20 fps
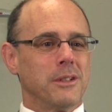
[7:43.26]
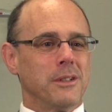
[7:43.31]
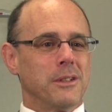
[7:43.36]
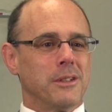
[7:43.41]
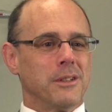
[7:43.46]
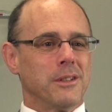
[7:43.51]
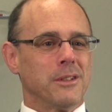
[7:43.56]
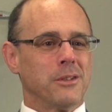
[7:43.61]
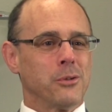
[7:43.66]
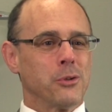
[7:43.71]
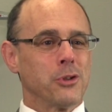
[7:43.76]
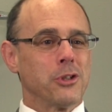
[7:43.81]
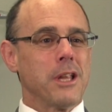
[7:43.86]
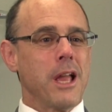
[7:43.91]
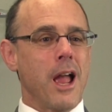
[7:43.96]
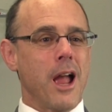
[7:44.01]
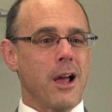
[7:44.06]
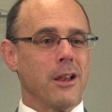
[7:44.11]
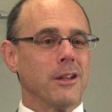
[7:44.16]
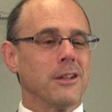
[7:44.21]
interesting or
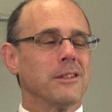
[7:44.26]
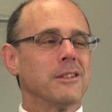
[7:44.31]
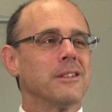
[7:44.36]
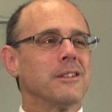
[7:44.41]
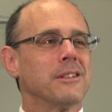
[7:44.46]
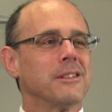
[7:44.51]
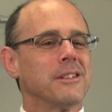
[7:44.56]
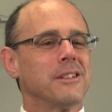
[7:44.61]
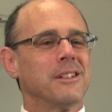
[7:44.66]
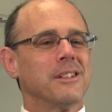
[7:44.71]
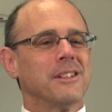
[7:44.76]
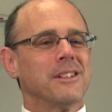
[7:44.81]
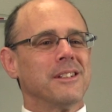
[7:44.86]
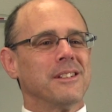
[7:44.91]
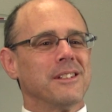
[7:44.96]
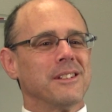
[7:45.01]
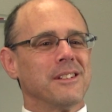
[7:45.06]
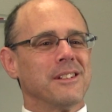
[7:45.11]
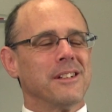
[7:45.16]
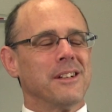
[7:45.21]
talent, right?
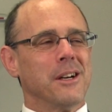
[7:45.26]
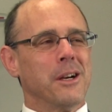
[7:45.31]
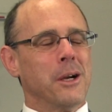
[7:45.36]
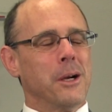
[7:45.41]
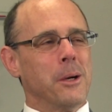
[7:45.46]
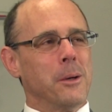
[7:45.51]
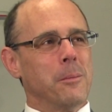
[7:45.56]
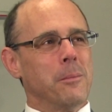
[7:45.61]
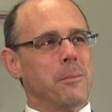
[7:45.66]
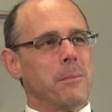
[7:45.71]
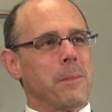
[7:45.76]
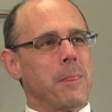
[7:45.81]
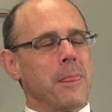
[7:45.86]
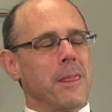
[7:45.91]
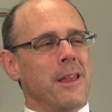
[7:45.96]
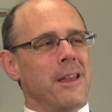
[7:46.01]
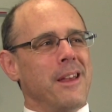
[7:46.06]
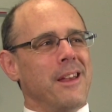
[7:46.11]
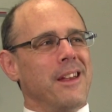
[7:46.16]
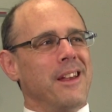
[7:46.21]
Um,
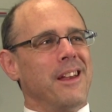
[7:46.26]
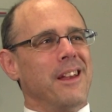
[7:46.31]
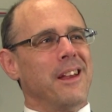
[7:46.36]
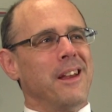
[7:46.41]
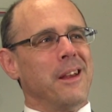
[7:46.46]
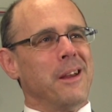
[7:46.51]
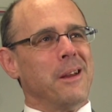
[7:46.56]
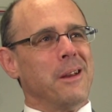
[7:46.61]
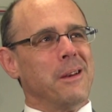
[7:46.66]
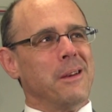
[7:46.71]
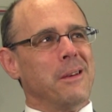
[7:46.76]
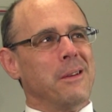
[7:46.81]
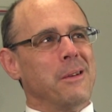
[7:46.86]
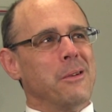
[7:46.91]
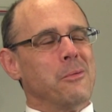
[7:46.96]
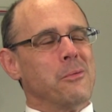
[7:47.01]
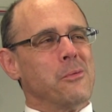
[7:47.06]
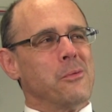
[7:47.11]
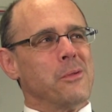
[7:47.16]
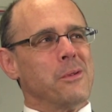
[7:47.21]
and
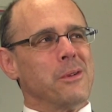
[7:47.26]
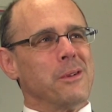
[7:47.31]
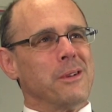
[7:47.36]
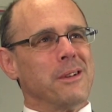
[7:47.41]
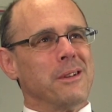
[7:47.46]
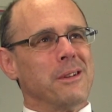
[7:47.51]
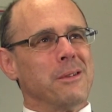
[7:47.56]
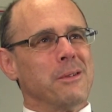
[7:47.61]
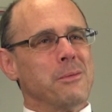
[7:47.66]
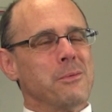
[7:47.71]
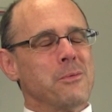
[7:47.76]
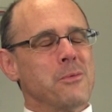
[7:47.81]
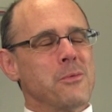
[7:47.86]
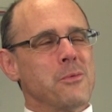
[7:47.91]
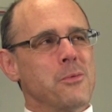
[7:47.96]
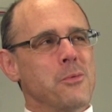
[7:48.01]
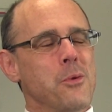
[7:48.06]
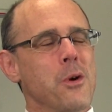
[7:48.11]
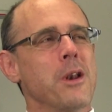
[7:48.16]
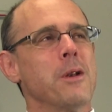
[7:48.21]
and
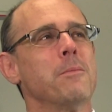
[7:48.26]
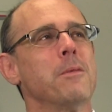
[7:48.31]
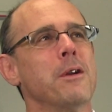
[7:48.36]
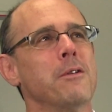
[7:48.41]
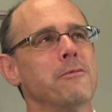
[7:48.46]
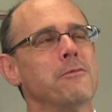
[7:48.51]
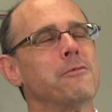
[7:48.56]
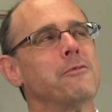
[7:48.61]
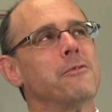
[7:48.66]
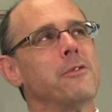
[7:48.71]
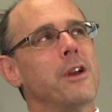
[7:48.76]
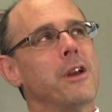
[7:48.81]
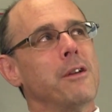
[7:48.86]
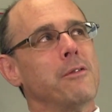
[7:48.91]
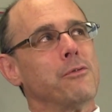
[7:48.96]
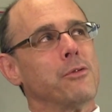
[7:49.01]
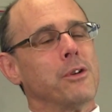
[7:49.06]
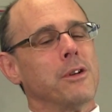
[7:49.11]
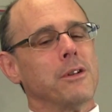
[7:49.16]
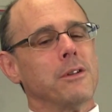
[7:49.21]
one of my
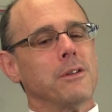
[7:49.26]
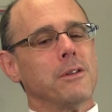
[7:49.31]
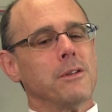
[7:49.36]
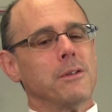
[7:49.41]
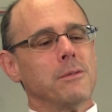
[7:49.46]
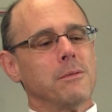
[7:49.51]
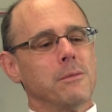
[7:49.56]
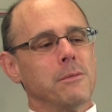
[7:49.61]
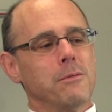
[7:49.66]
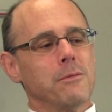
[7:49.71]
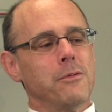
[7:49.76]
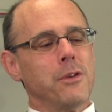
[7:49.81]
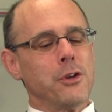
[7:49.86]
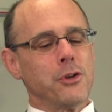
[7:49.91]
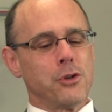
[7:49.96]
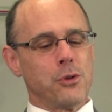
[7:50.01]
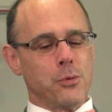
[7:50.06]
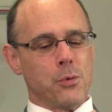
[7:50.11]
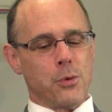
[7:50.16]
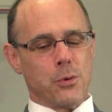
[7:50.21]
favorite
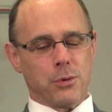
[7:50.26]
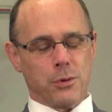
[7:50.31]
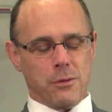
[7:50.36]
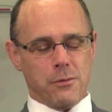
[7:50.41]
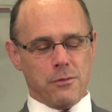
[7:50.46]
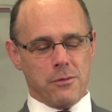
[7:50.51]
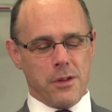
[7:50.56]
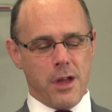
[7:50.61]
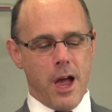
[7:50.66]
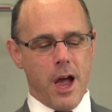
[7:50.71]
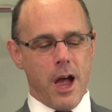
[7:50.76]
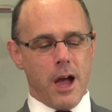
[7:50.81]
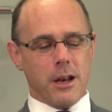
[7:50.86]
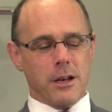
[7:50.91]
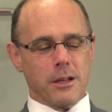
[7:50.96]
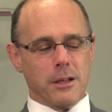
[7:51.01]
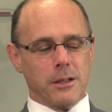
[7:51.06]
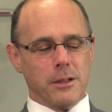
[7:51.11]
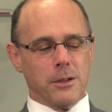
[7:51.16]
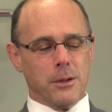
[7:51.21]
visuals of
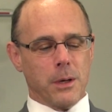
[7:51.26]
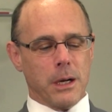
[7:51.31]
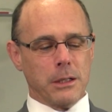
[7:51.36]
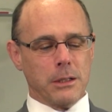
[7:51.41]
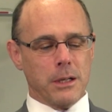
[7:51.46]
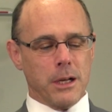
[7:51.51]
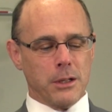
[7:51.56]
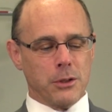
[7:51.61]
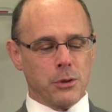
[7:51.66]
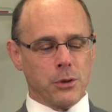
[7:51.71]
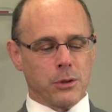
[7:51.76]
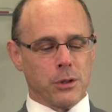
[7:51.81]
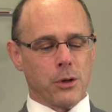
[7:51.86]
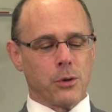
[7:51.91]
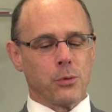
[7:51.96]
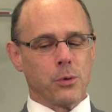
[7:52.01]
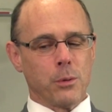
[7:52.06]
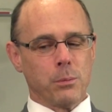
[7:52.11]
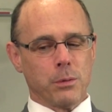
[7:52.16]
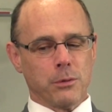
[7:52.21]
that, you know, I, I took a
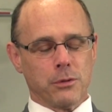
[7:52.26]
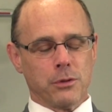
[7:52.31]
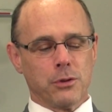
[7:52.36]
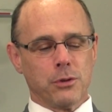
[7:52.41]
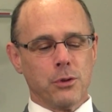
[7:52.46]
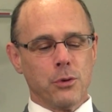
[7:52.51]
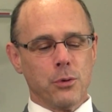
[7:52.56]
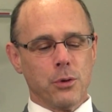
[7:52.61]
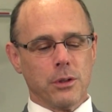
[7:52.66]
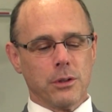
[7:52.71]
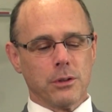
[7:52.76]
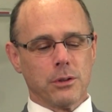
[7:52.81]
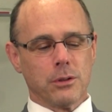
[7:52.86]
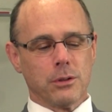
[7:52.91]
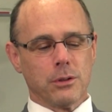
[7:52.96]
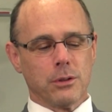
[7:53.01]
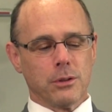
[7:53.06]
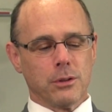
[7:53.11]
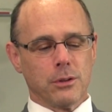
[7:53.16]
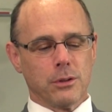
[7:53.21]
group of
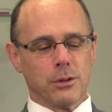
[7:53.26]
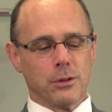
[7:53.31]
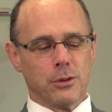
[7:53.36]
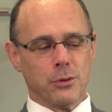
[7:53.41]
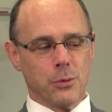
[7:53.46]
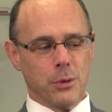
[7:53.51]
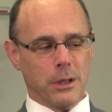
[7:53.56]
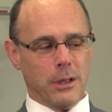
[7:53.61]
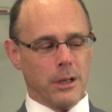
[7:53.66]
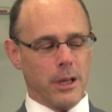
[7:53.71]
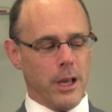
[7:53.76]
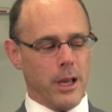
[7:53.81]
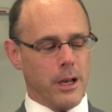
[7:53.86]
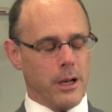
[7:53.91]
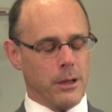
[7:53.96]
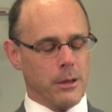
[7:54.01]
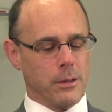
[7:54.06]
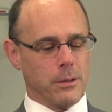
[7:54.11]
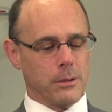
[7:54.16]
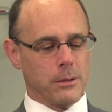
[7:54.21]
students to
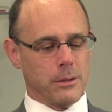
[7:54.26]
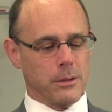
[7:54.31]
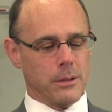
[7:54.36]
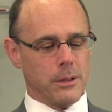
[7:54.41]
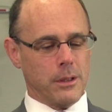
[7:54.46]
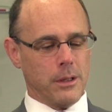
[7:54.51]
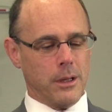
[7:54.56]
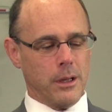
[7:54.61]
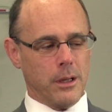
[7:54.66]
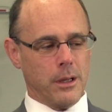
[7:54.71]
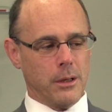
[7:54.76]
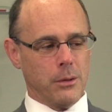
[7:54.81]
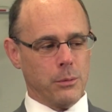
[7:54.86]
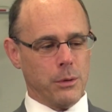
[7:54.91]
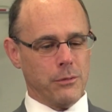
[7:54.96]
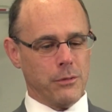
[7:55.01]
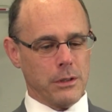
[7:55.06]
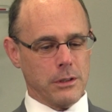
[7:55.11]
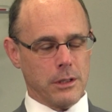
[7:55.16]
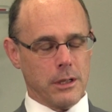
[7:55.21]
Atlanta and
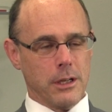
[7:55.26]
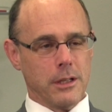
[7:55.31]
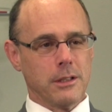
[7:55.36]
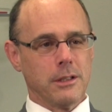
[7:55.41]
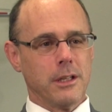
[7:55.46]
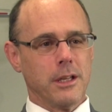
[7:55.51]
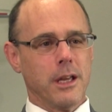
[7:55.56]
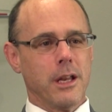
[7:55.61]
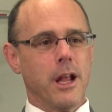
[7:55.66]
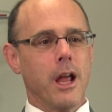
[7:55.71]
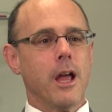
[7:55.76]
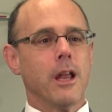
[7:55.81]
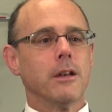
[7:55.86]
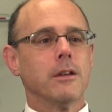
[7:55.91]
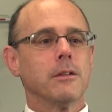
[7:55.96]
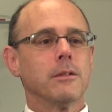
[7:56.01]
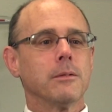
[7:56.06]
we visited CNN.